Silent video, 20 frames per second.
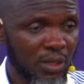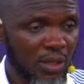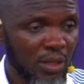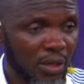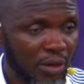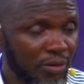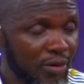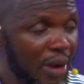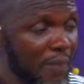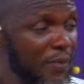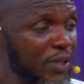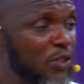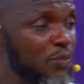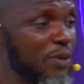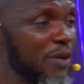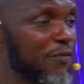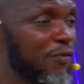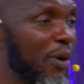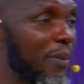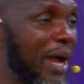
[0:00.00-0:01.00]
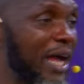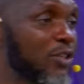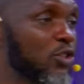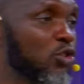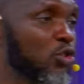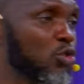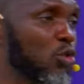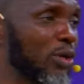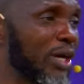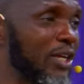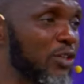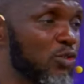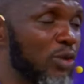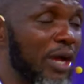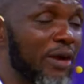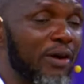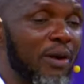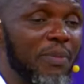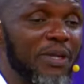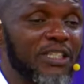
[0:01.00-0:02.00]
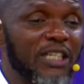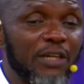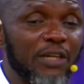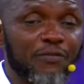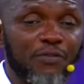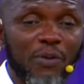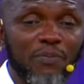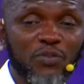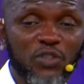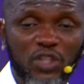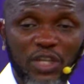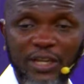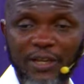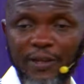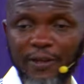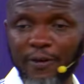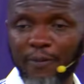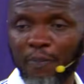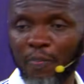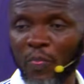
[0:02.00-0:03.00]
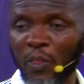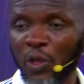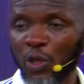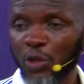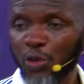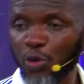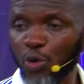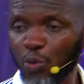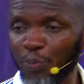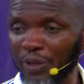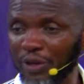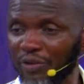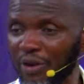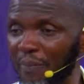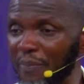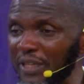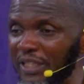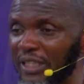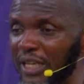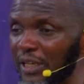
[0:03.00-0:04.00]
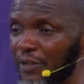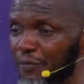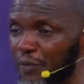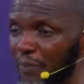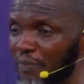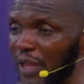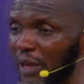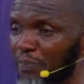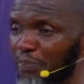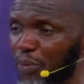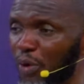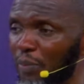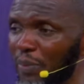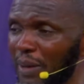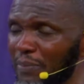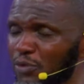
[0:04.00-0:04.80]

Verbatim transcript: Remit me from as soon as you are remitted from sin, you will be remitted from that problem.